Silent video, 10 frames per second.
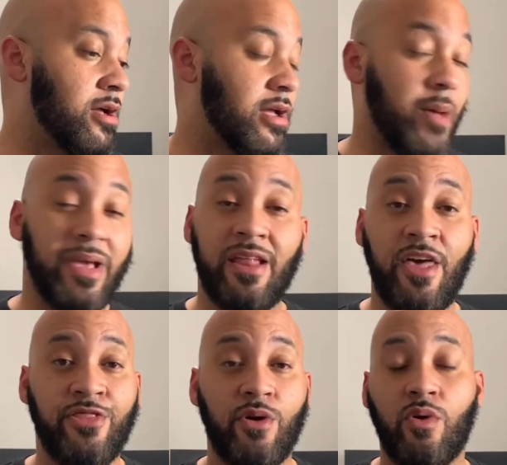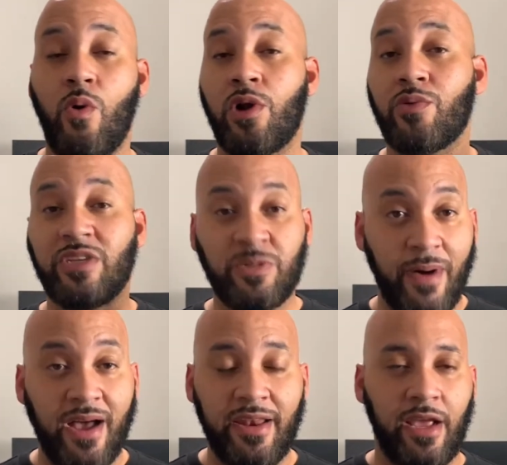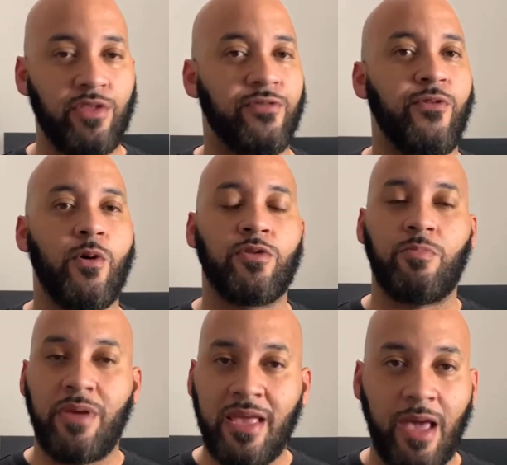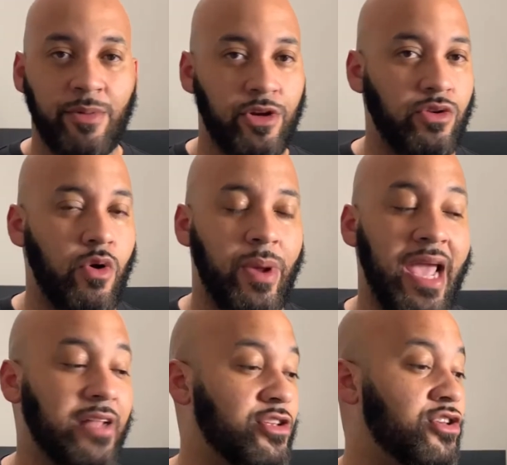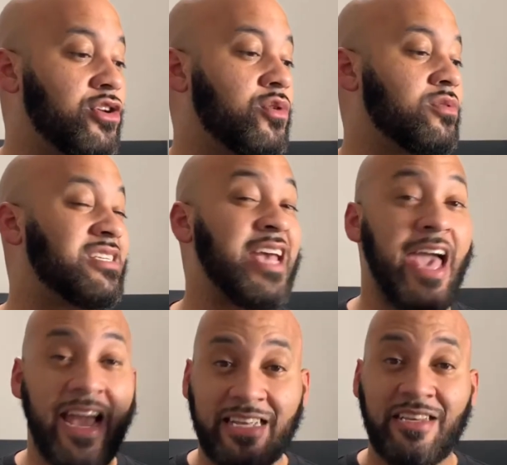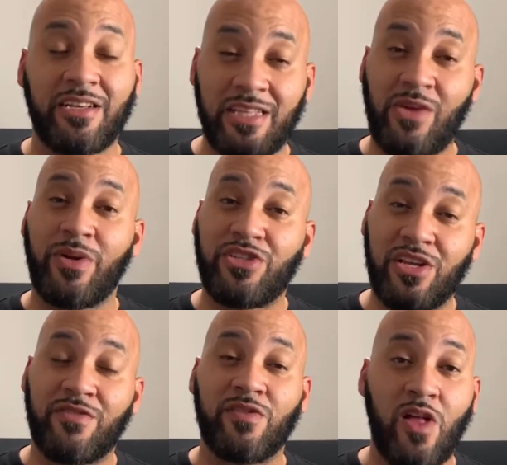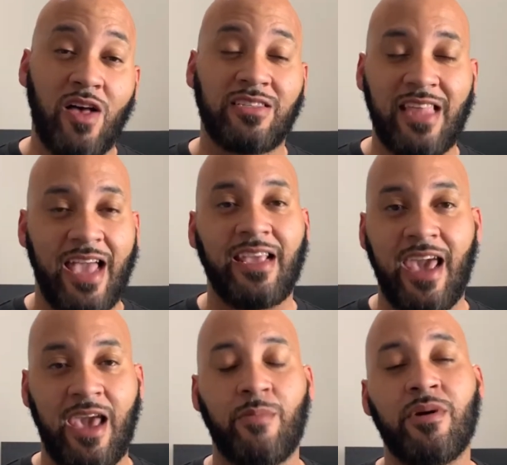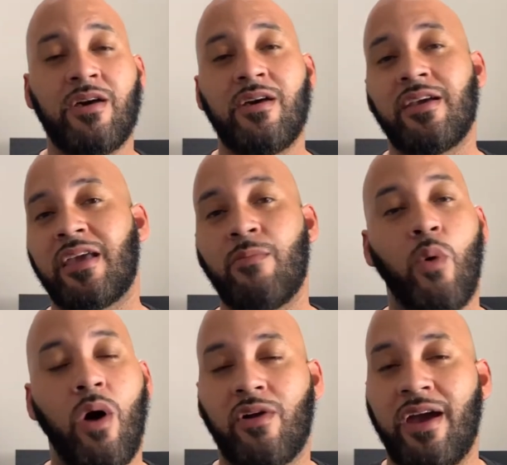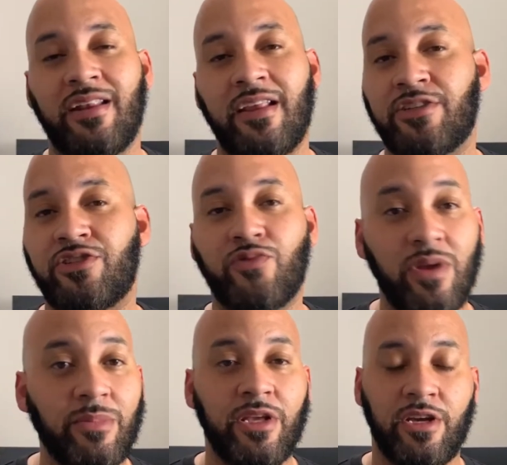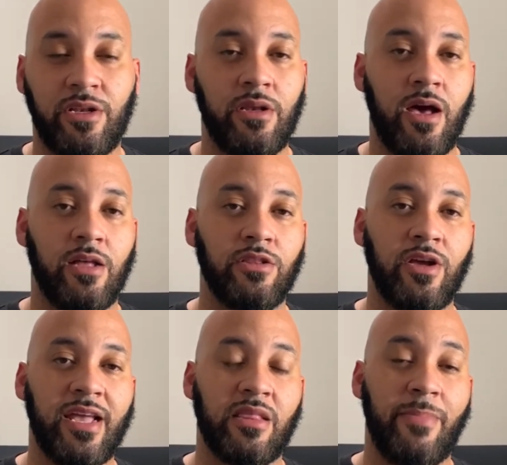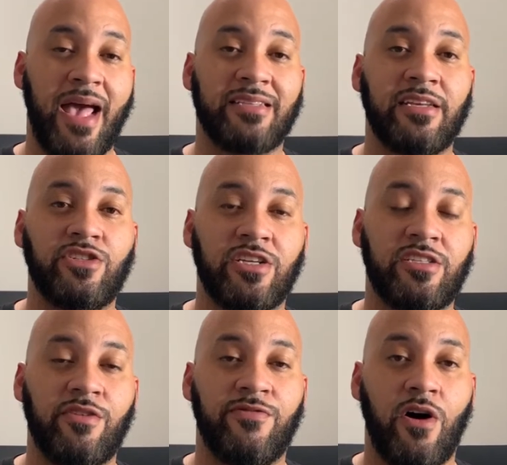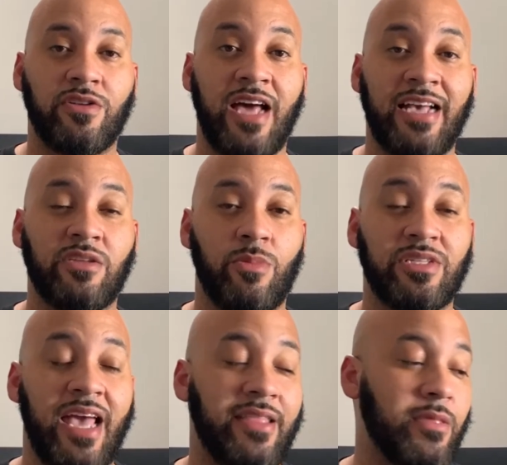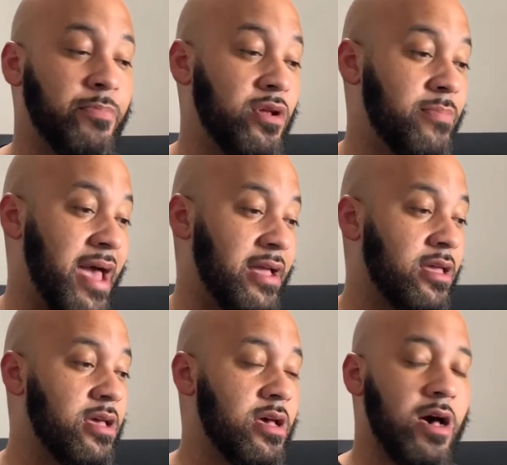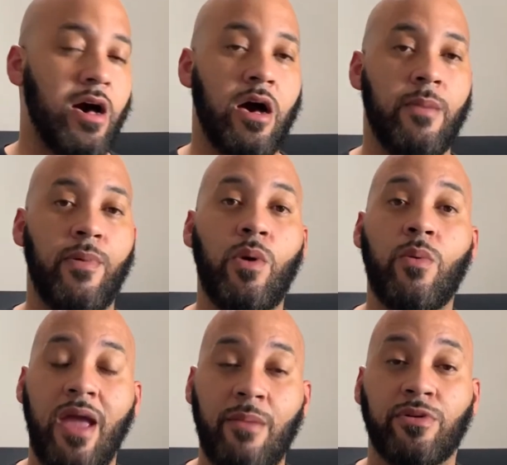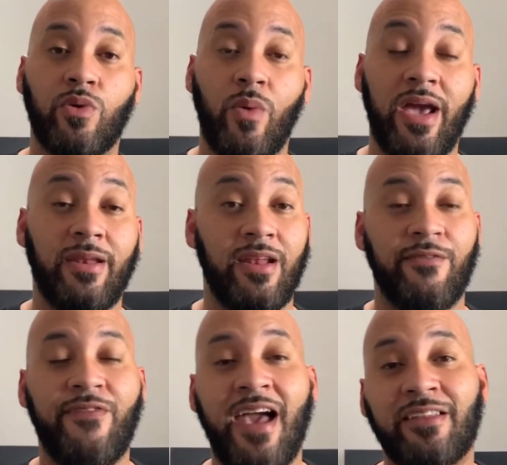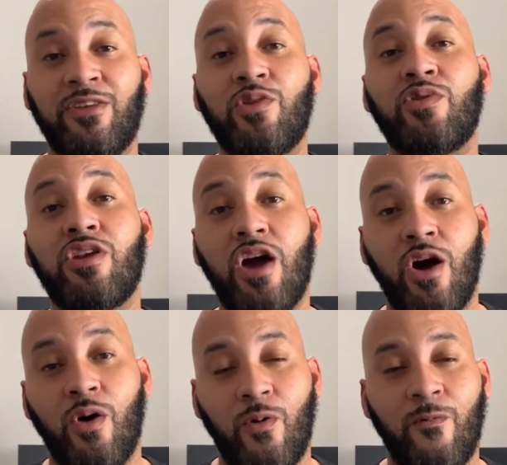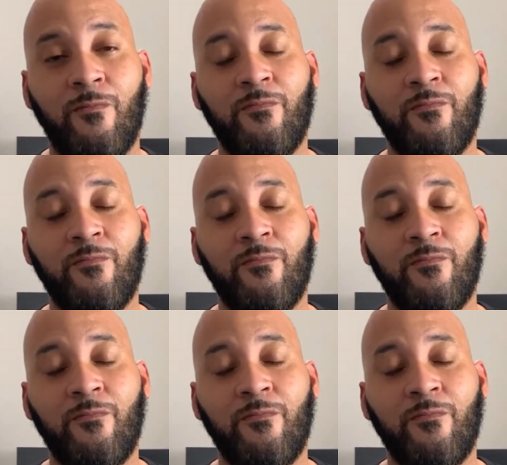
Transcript: coming out of that third quarter, responding in the fourth, being able to do what we had to do. Technically, we should have lost that game. Kemba Walker had an extremely good look at the basket, just didn't fall. Tice almost had the putback. But we were able to win. And in fact, you know